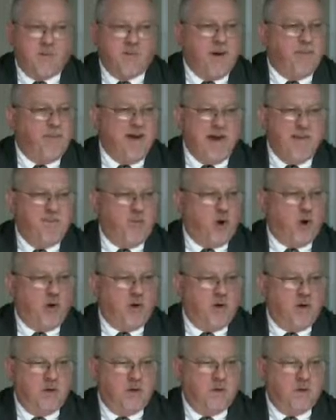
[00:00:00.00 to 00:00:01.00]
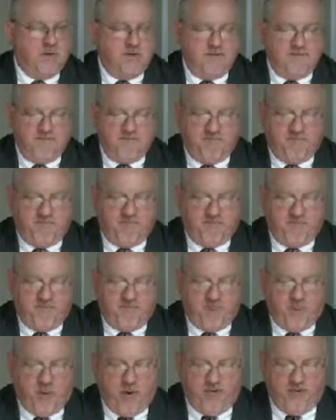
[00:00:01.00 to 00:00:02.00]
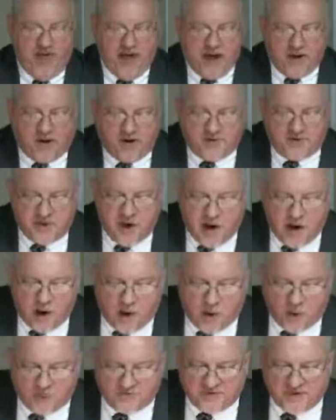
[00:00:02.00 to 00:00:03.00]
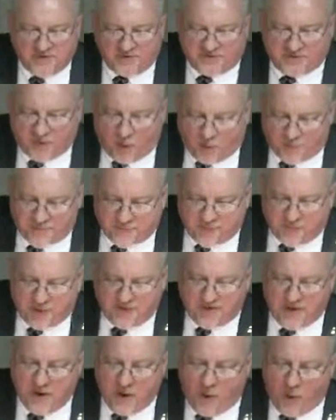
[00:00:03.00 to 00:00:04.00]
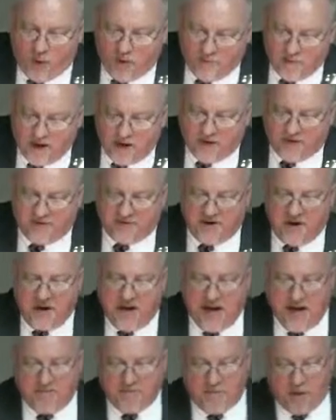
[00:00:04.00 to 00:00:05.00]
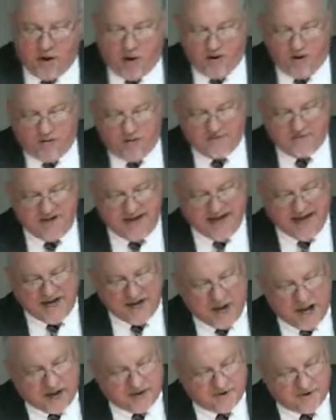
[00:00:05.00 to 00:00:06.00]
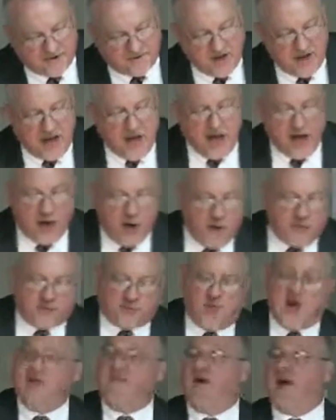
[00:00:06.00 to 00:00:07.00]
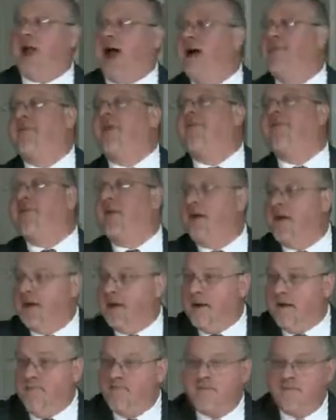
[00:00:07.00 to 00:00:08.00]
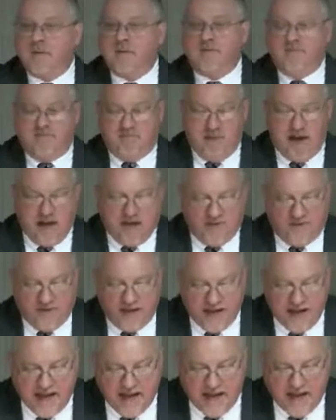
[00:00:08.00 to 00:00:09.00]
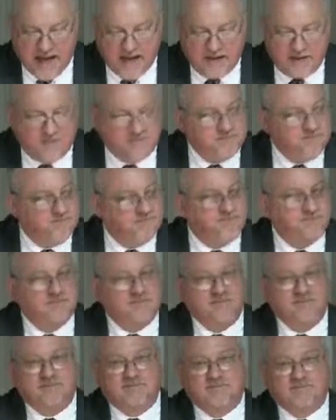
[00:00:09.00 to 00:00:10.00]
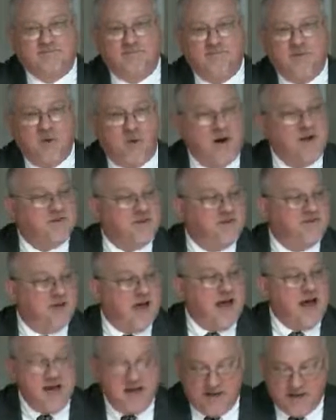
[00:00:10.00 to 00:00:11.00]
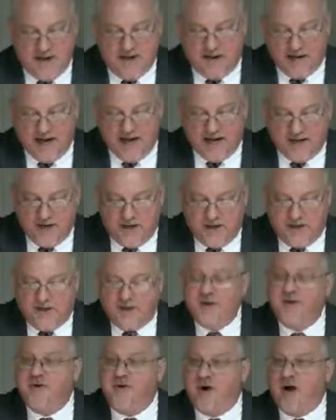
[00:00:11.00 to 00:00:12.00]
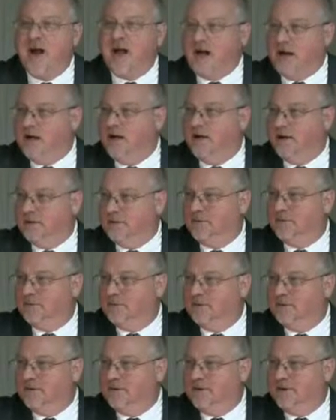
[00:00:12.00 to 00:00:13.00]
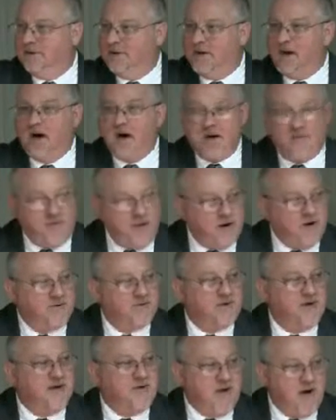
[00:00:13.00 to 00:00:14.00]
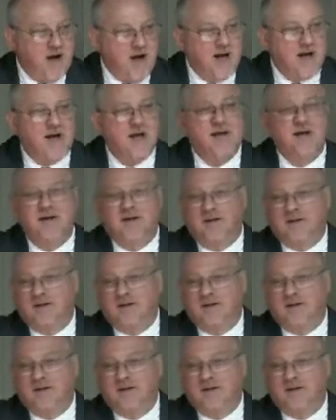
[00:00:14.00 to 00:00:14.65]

Talking about people. For without are dogs and sorcerers and whoremongers and murderers and idolaters, and whosoever loveth maketh a lie. What does he say? Look at it. Drink. Are you thirsty? Drink.